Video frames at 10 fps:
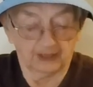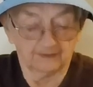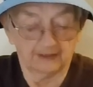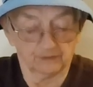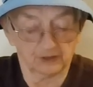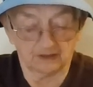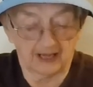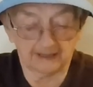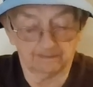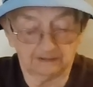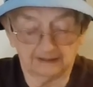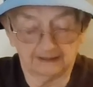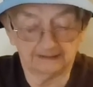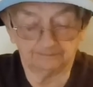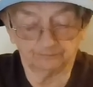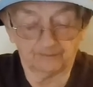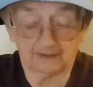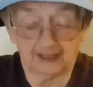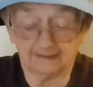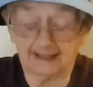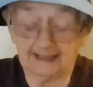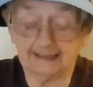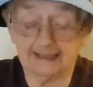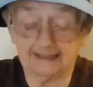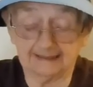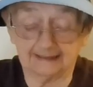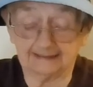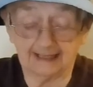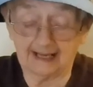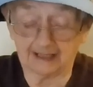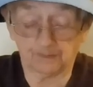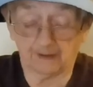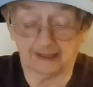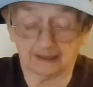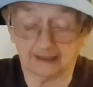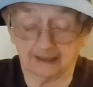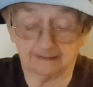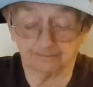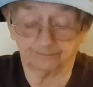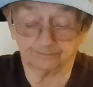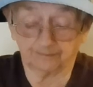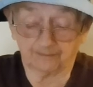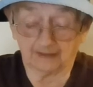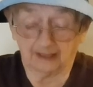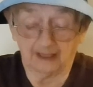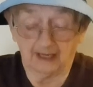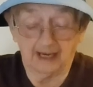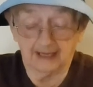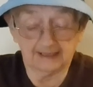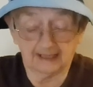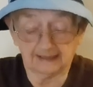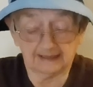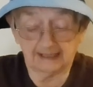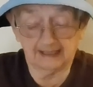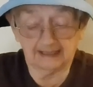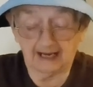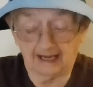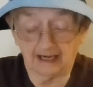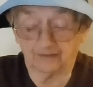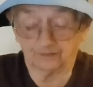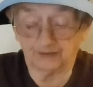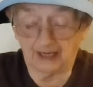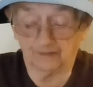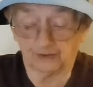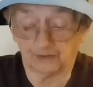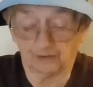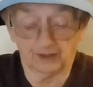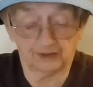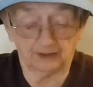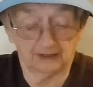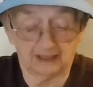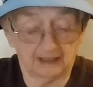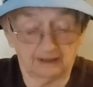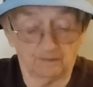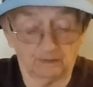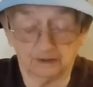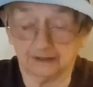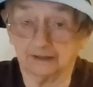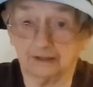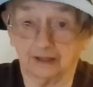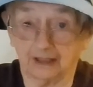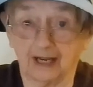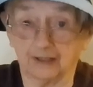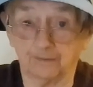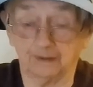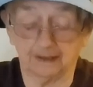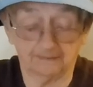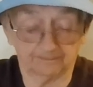There was a lot of blood, and that ended the I Spy game. Since then, I have never trusted anyone to catch me.